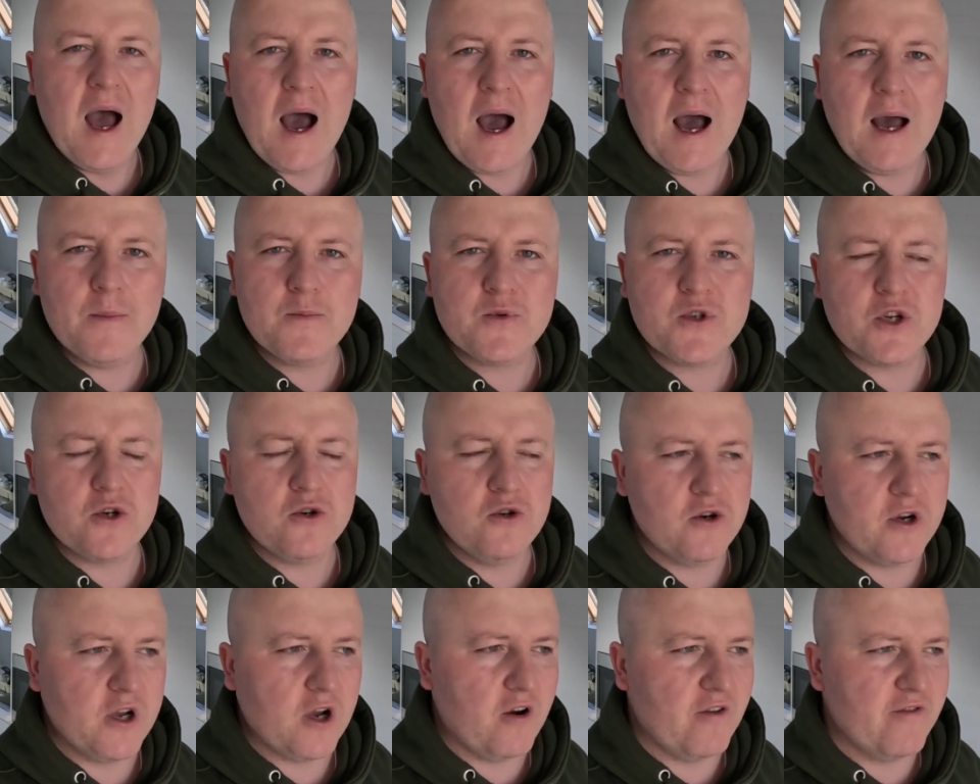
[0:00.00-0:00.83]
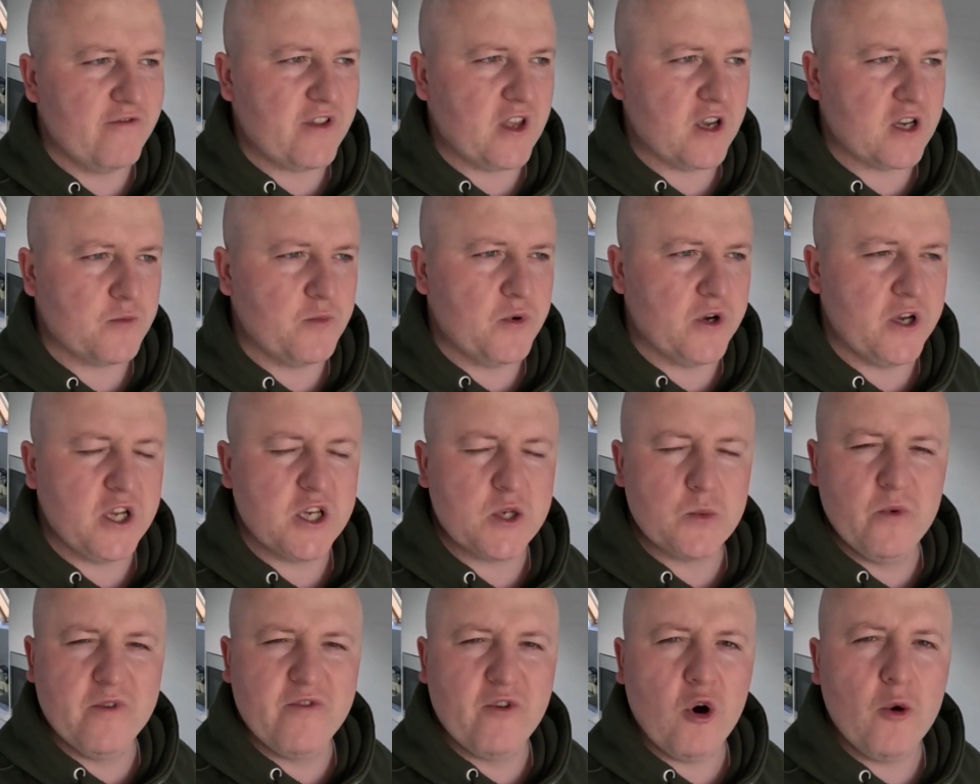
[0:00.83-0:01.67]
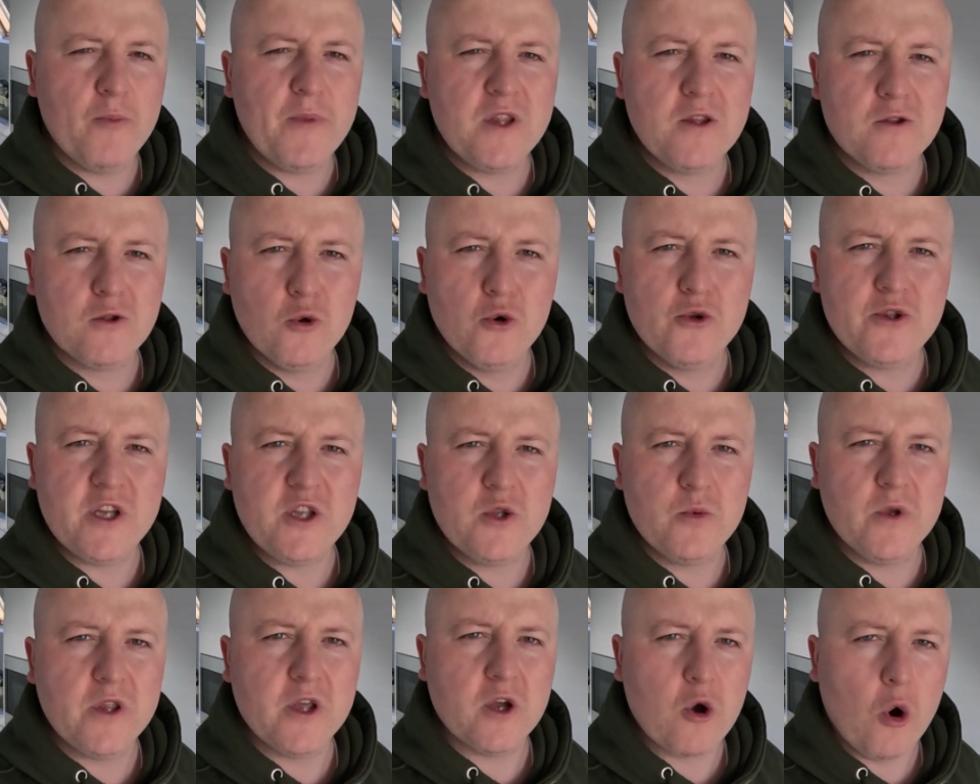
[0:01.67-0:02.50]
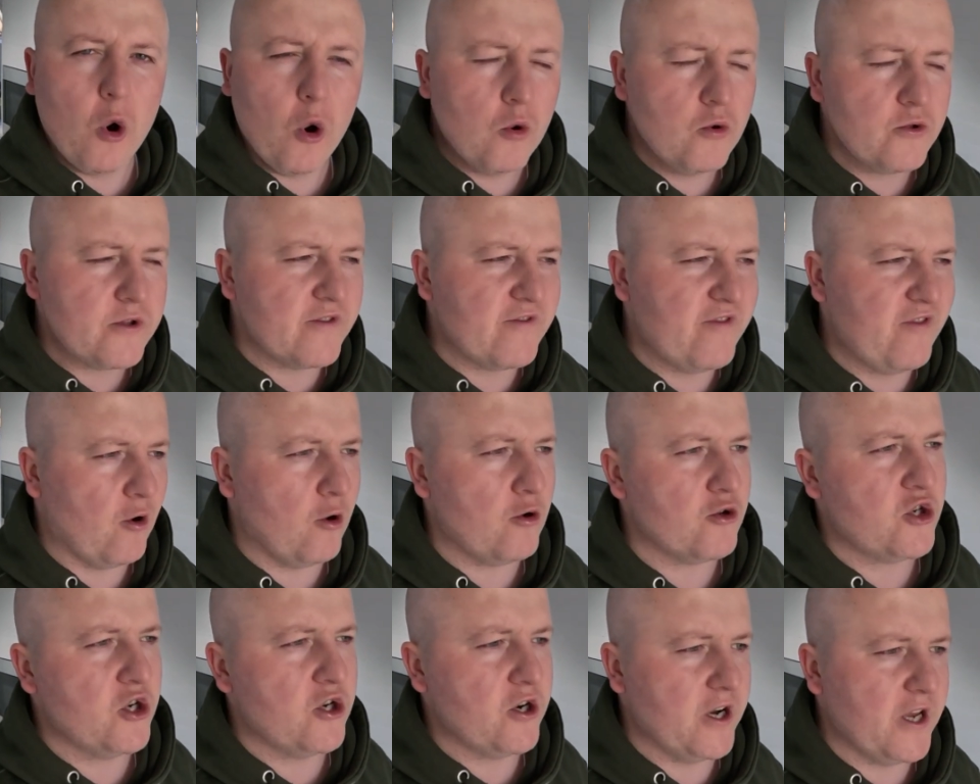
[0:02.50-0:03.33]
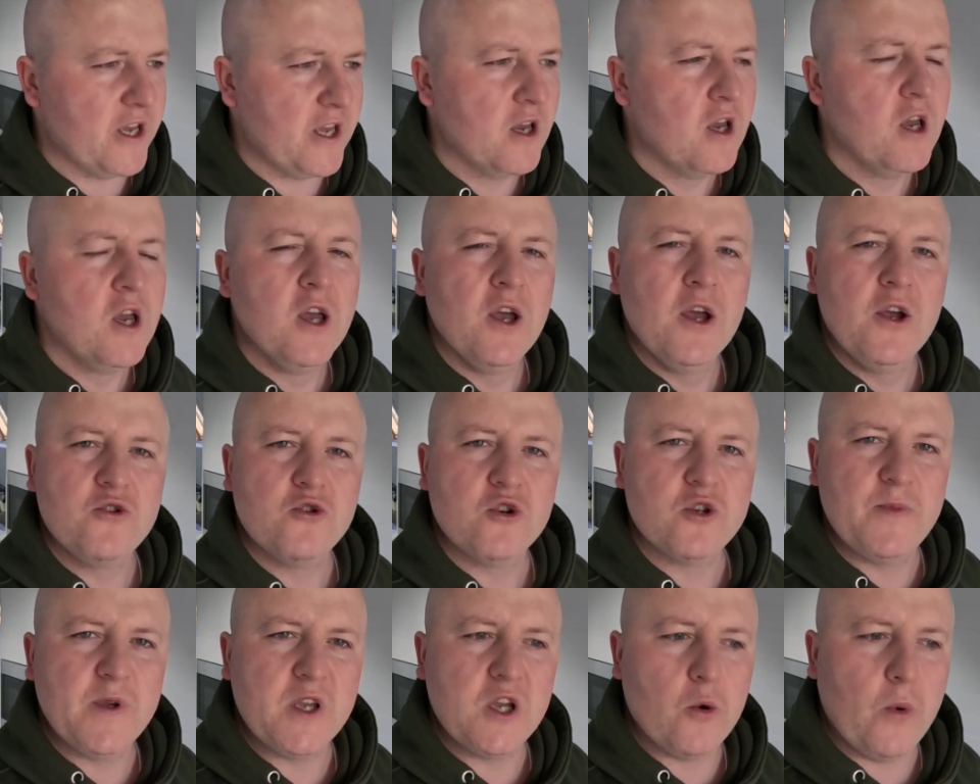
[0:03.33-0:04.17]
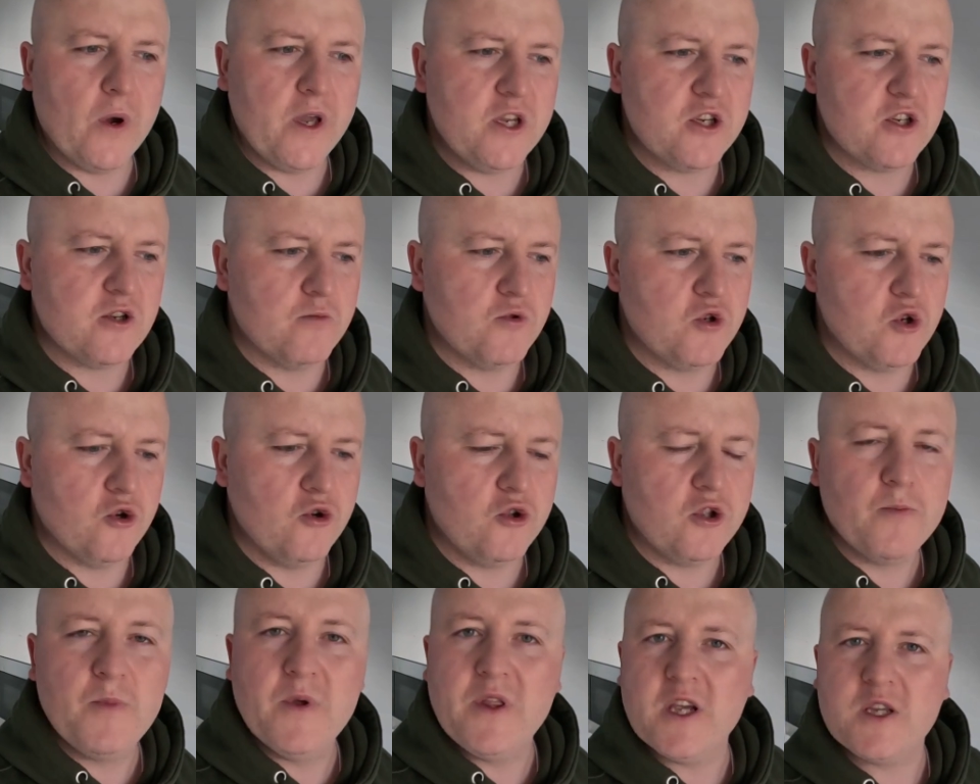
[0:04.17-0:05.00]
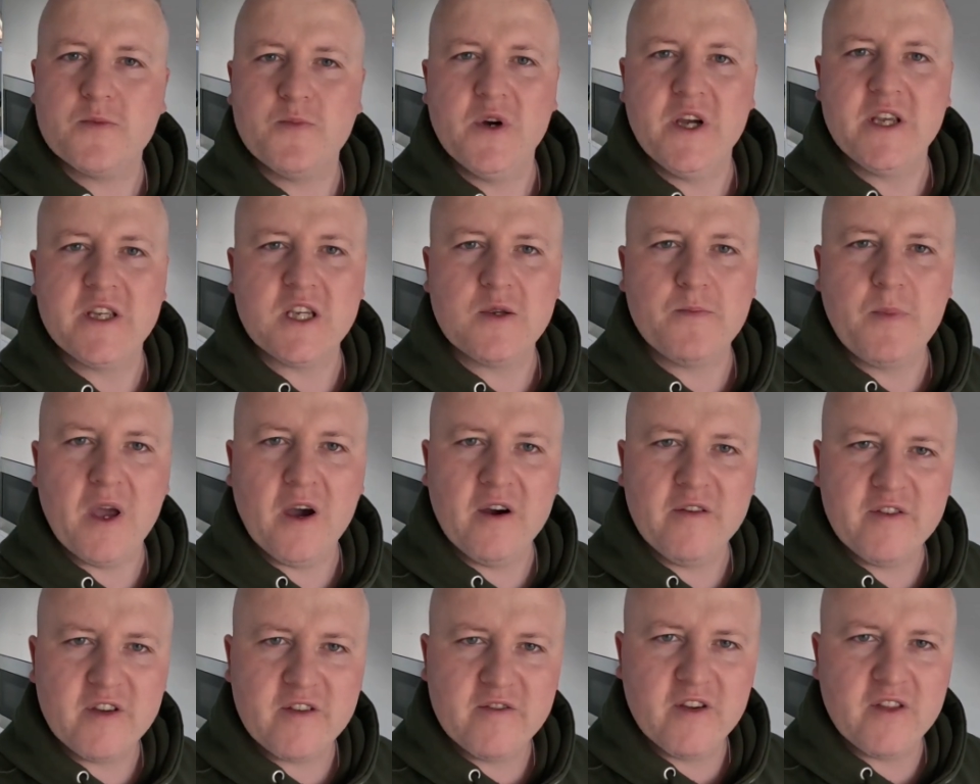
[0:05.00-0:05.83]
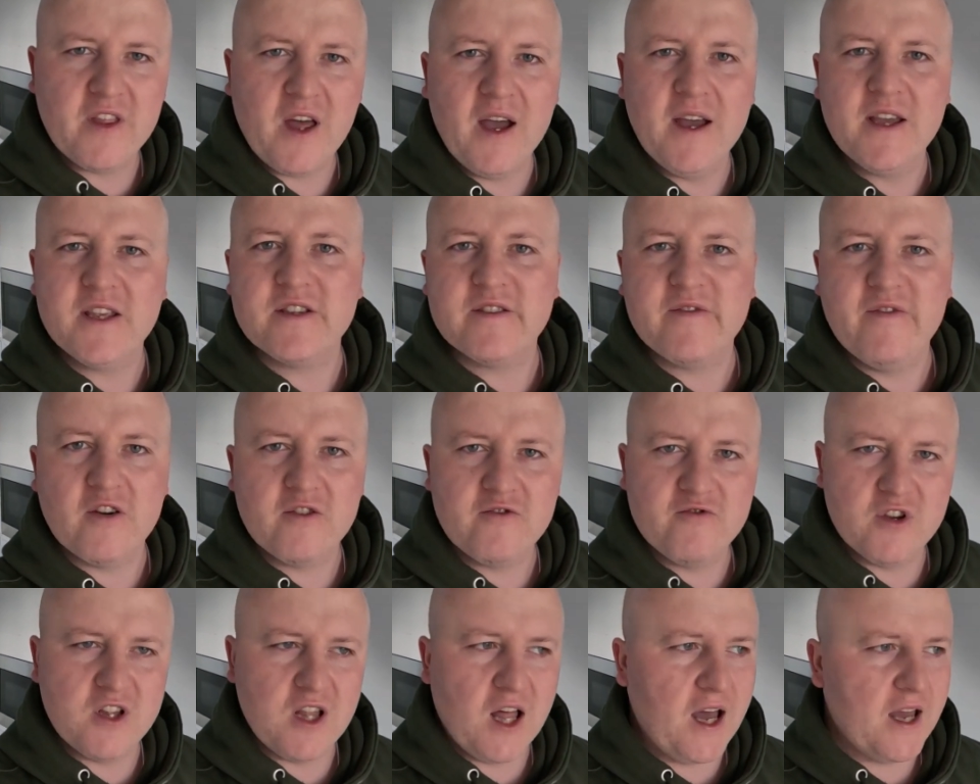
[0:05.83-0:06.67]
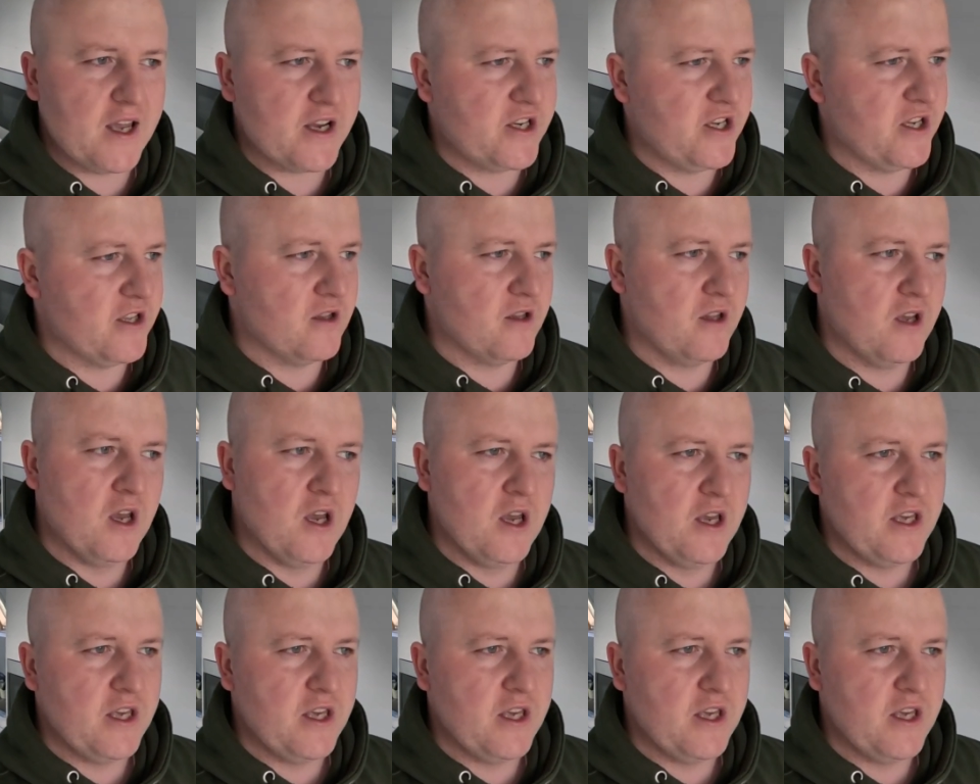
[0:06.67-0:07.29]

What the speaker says: Absolutely love this place. We've all been loaded with the cold unfortunately, so it's been quite subdued, but this place is perfect for that. It's for relaxing.